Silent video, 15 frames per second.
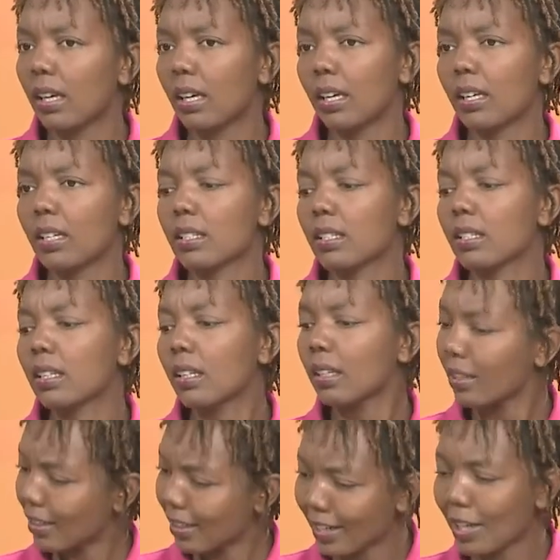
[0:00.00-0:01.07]
and then
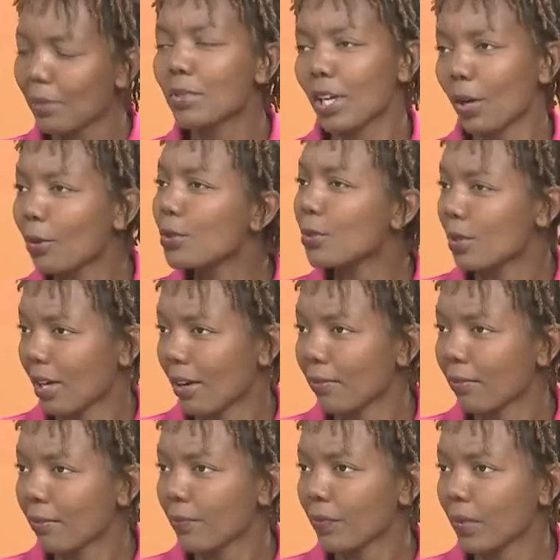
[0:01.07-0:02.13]
the games are also
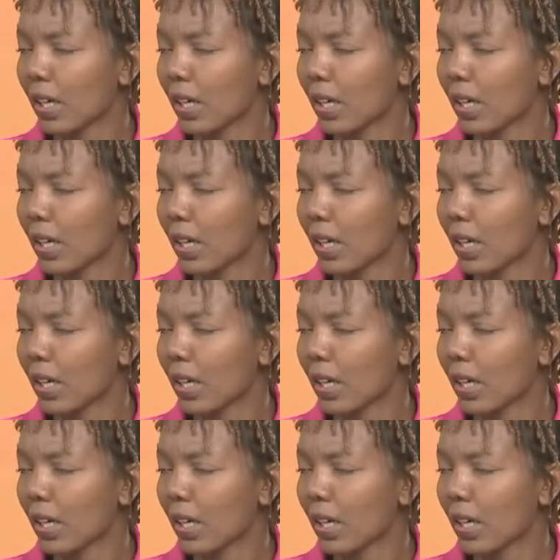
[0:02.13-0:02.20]
tough.